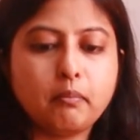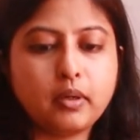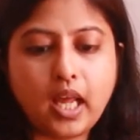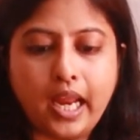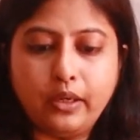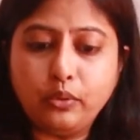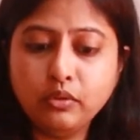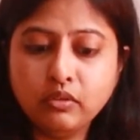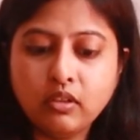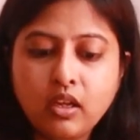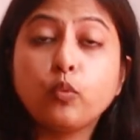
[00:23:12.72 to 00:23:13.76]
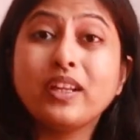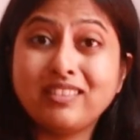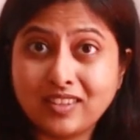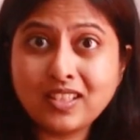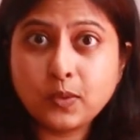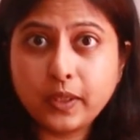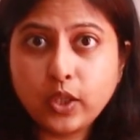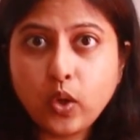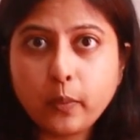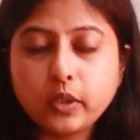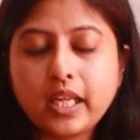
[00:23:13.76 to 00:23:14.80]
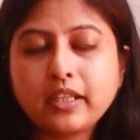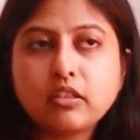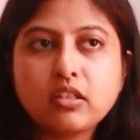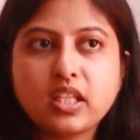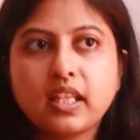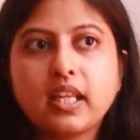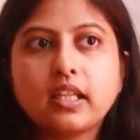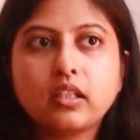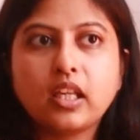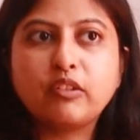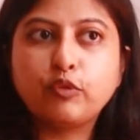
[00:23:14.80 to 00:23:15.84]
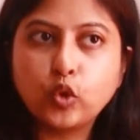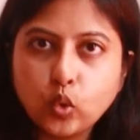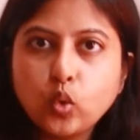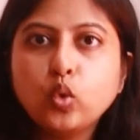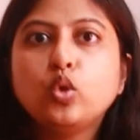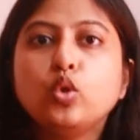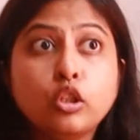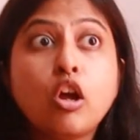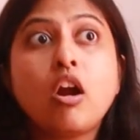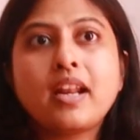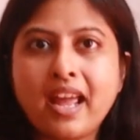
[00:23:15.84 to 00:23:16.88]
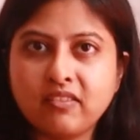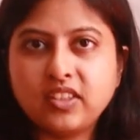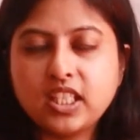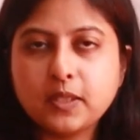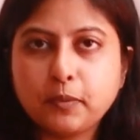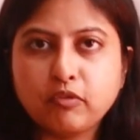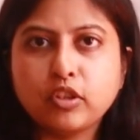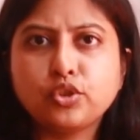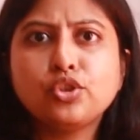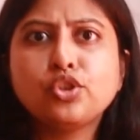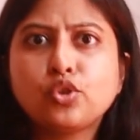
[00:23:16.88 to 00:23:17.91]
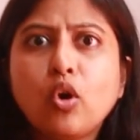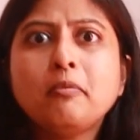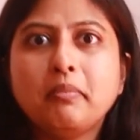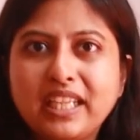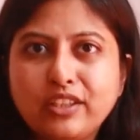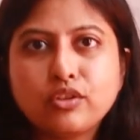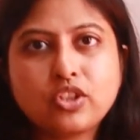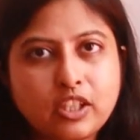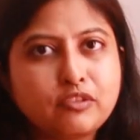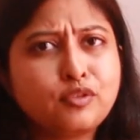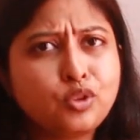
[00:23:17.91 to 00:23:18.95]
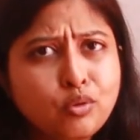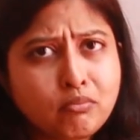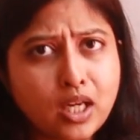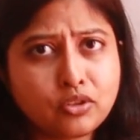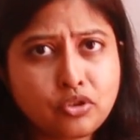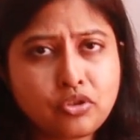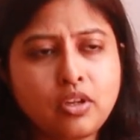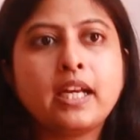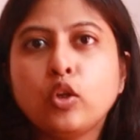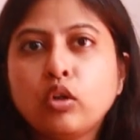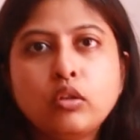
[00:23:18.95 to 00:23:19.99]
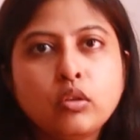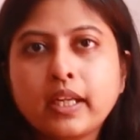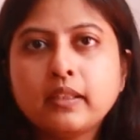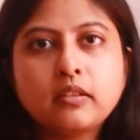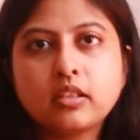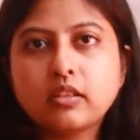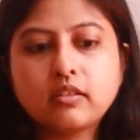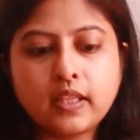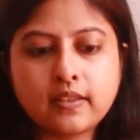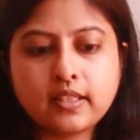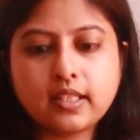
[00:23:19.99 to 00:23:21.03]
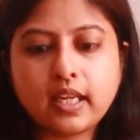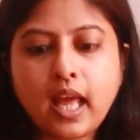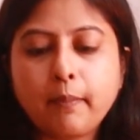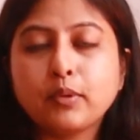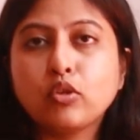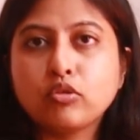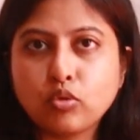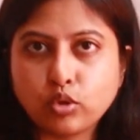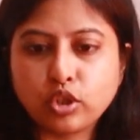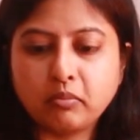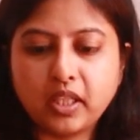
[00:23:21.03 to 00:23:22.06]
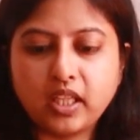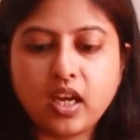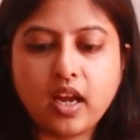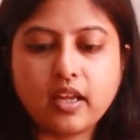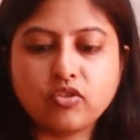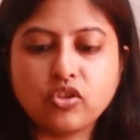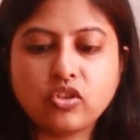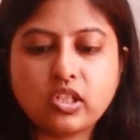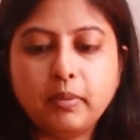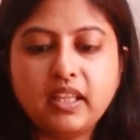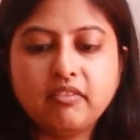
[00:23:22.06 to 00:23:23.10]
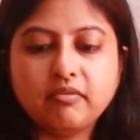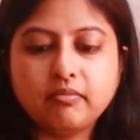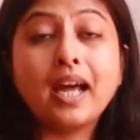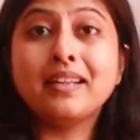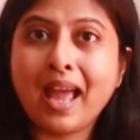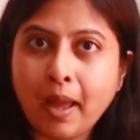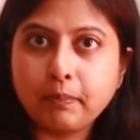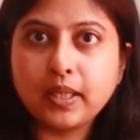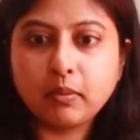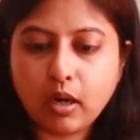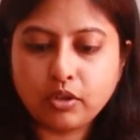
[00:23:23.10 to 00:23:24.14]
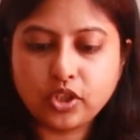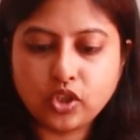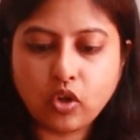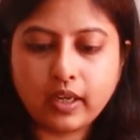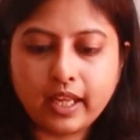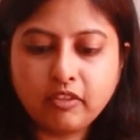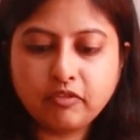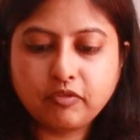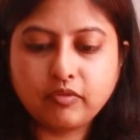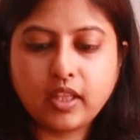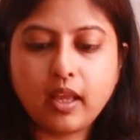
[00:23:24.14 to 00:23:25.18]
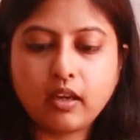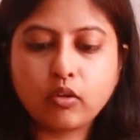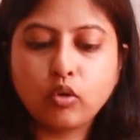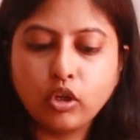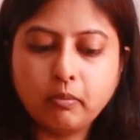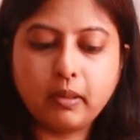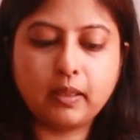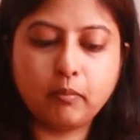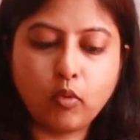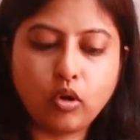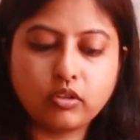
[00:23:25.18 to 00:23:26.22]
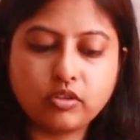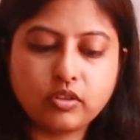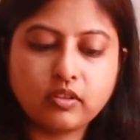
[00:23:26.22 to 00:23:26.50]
but I do. With this video, I would like to say that if you do not have these privileges, don't beat yourself too much, and don't look at things that happen on social media and just be unhappy about your life. There could be more